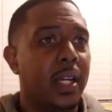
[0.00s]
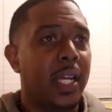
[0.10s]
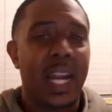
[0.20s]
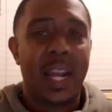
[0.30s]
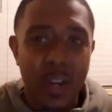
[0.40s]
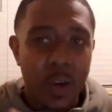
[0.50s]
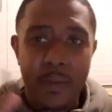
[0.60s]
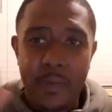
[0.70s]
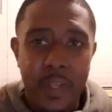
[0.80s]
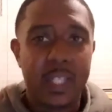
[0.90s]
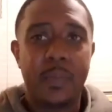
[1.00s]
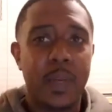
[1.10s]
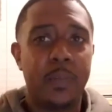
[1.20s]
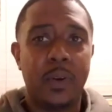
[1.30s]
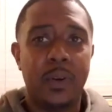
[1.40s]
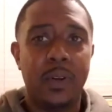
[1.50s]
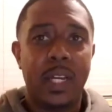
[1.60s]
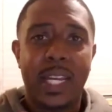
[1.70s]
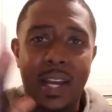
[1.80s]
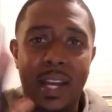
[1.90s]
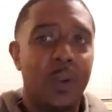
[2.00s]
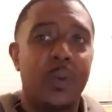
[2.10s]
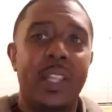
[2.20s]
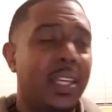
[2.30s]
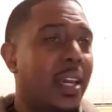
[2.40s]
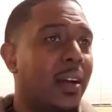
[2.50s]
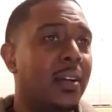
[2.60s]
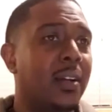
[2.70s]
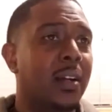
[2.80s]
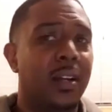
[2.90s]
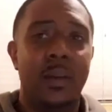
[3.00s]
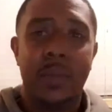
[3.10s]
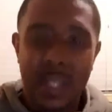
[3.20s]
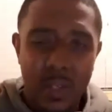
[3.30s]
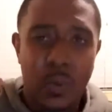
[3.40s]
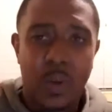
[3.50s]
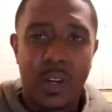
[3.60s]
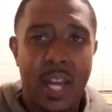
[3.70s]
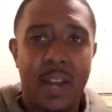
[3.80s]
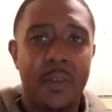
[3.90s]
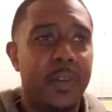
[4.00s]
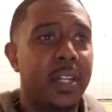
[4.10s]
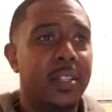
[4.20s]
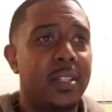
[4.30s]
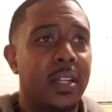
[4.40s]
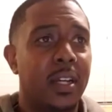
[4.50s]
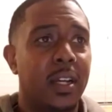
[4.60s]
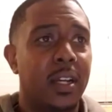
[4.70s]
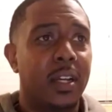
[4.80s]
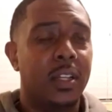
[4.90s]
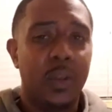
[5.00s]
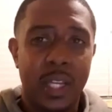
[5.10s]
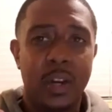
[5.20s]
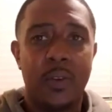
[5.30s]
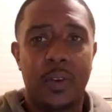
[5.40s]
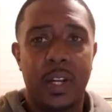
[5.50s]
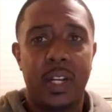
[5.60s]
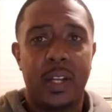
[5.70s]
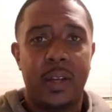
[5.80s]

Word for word: And I know I offended people, and I don't really care because the word of God offends. You'll get over it.